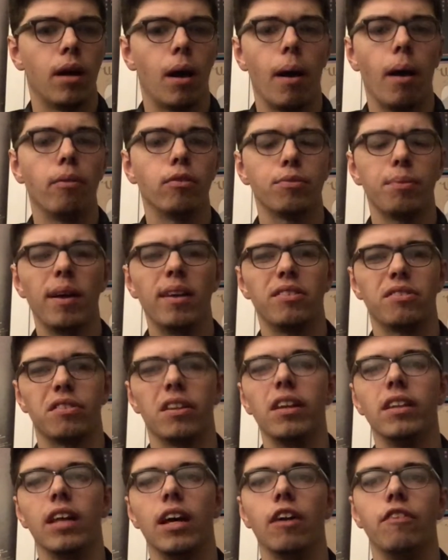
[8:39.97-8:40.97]
was about to say
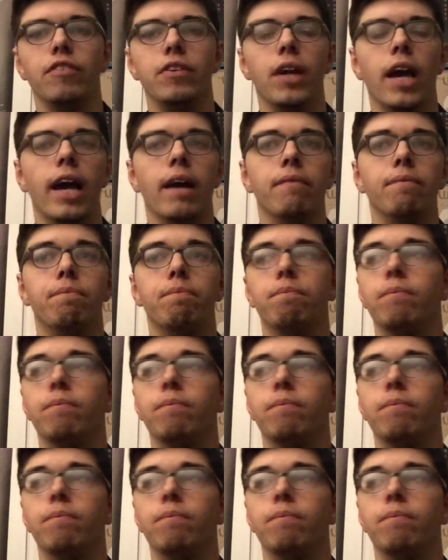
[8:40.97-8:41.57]
that, if you have